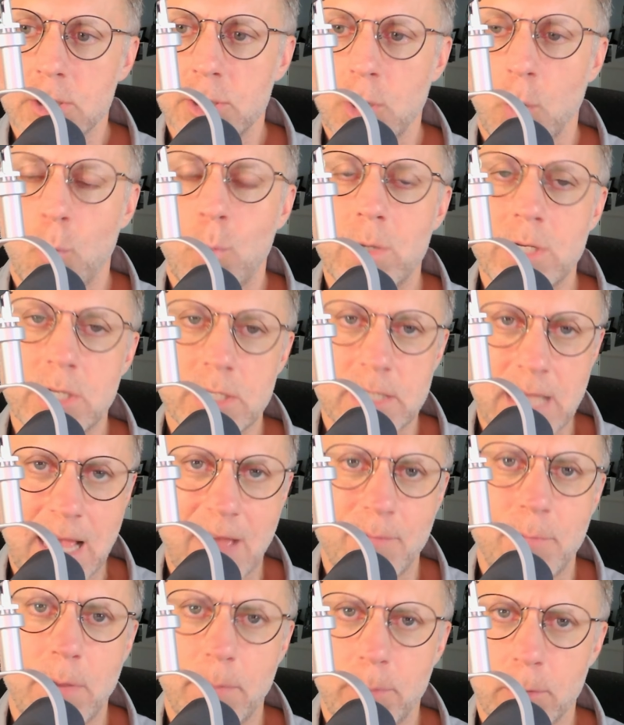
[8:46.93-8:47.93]
So we just
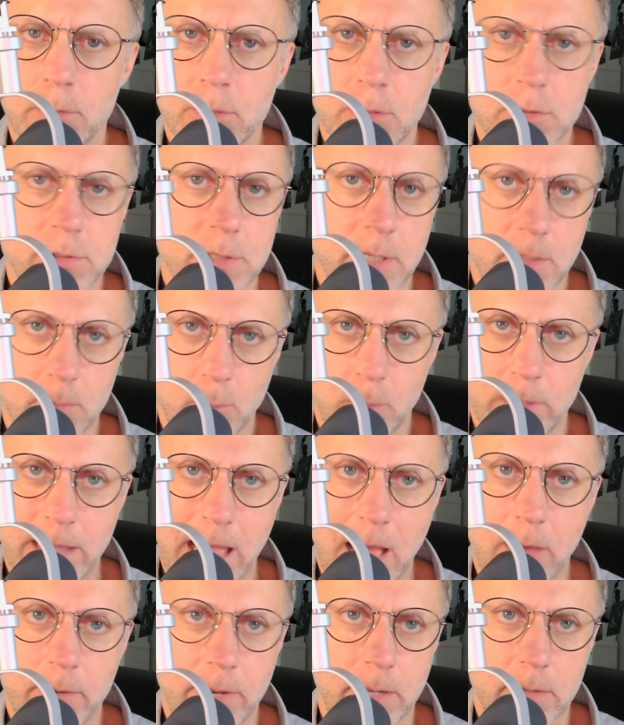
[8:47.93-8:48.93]
have people use it
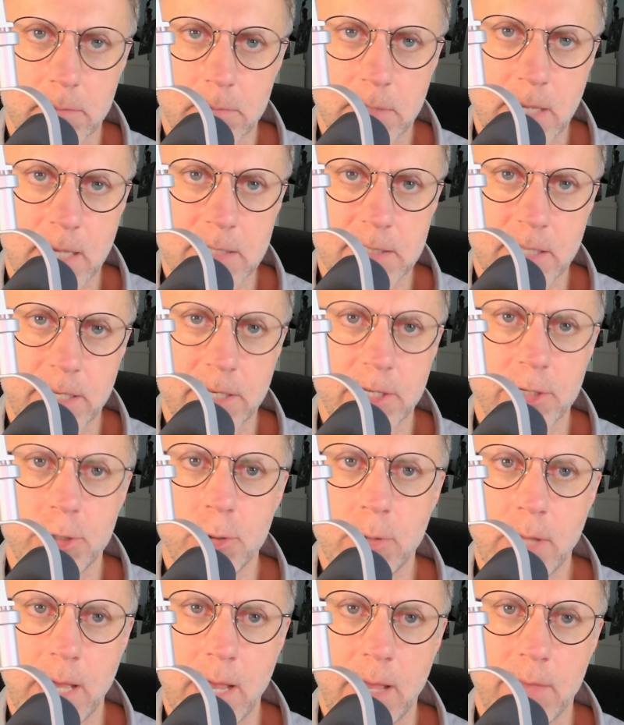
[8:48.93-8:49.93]
without it in case they need to
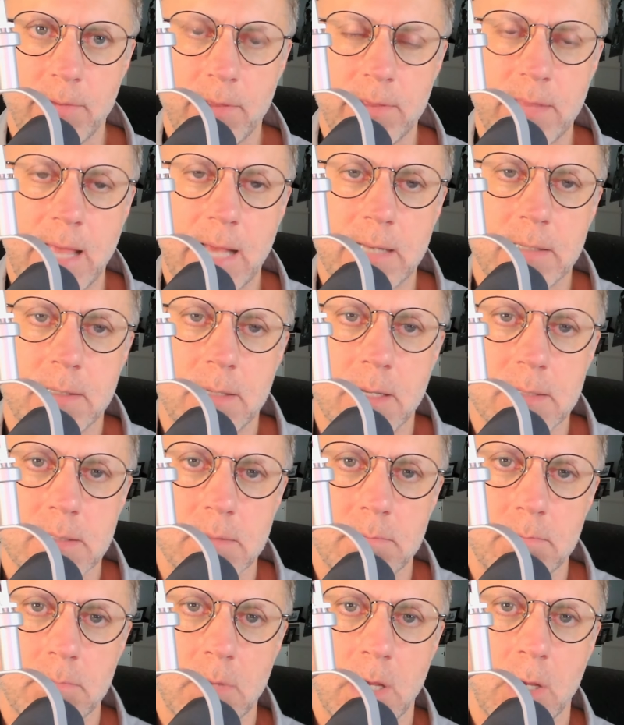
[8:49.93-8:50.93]
do that, and then that
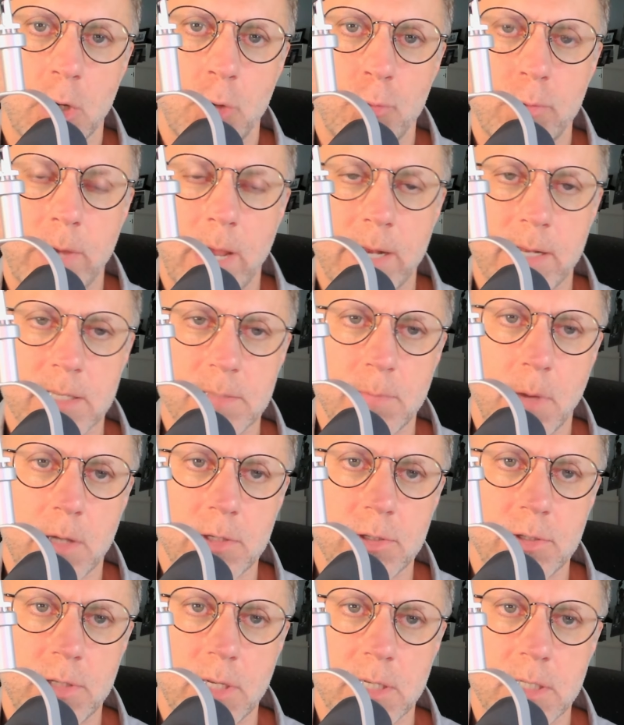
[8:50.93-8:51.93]
doesn't create as
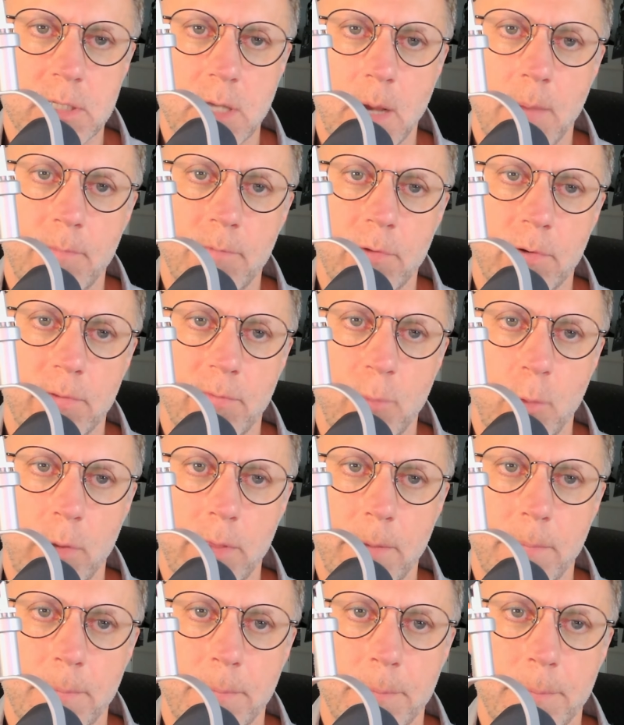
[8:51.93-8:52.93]
much discomfort for
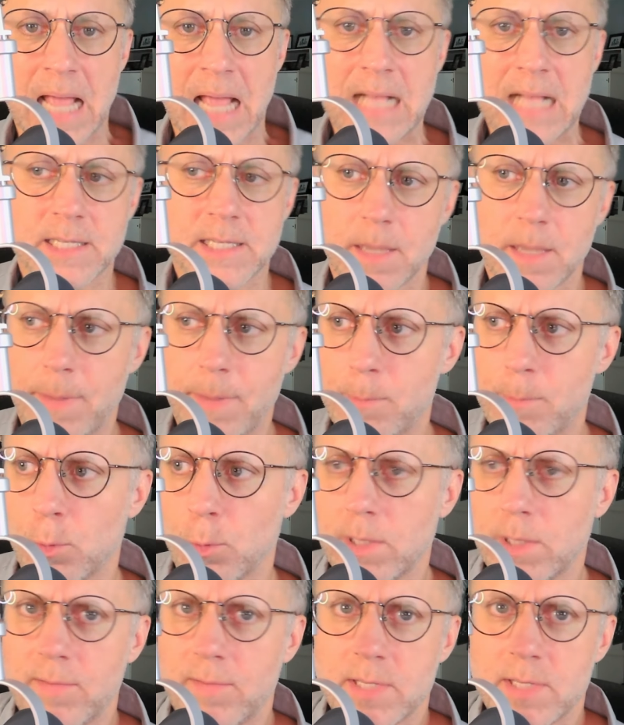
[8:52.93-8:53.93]
them. And some
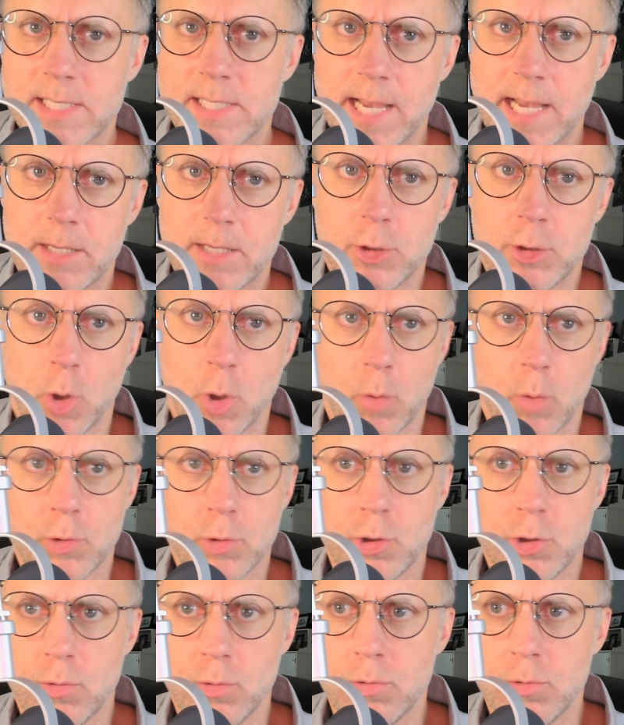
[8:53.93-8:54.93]
people will even say don't
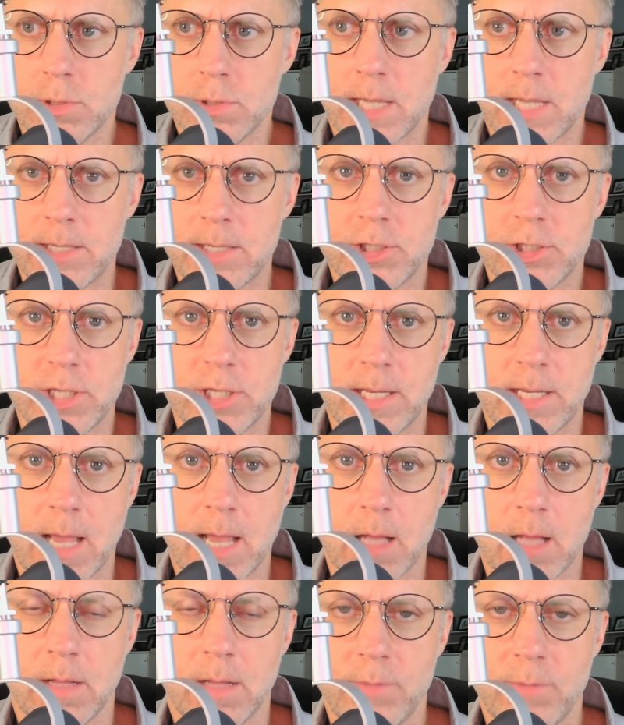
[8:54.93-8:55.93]
use
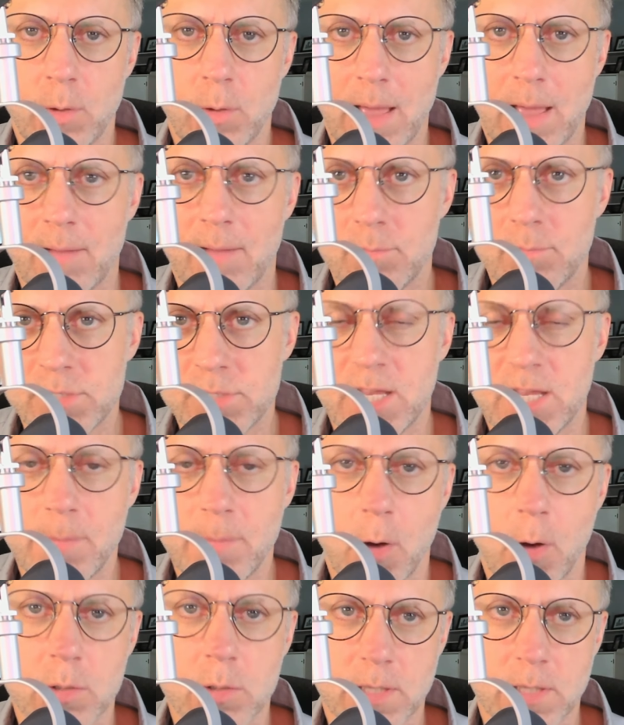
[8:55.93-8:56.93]
HCl if you have
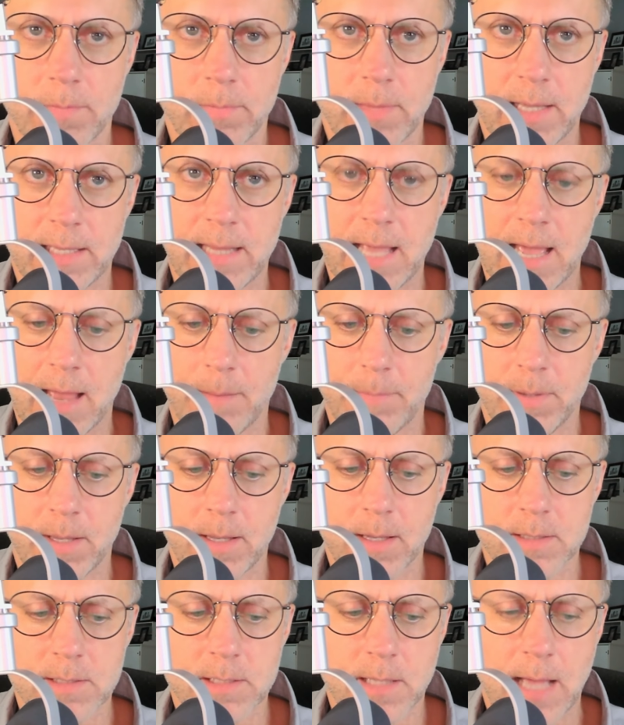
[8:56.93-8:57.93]
SIBO or something like that
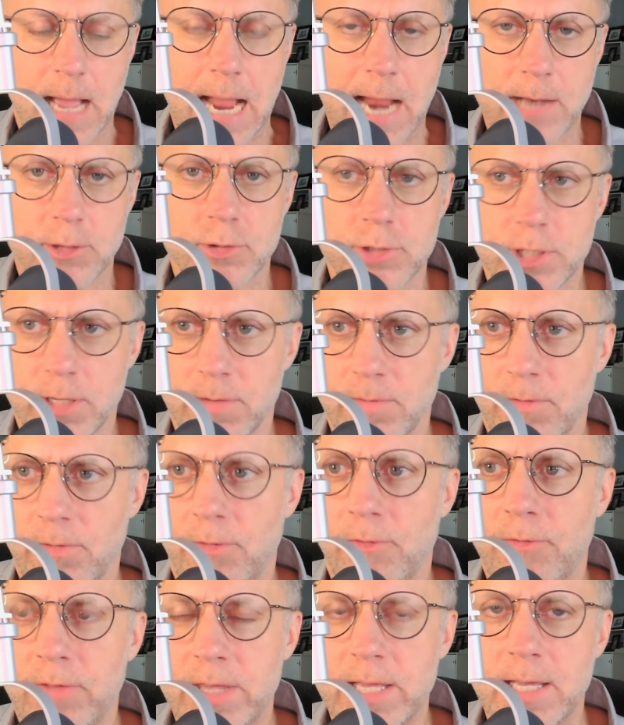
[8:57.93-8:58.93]
because the hydrogen
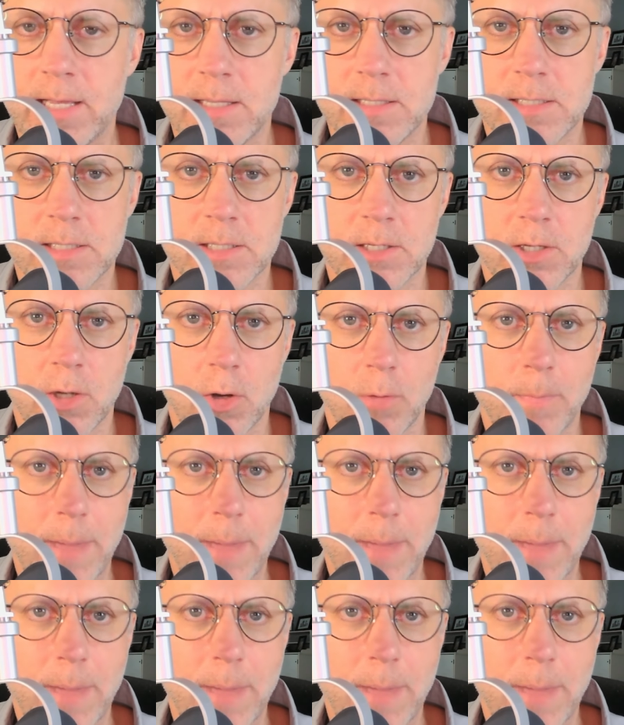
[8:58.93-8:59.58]
feeds, you know,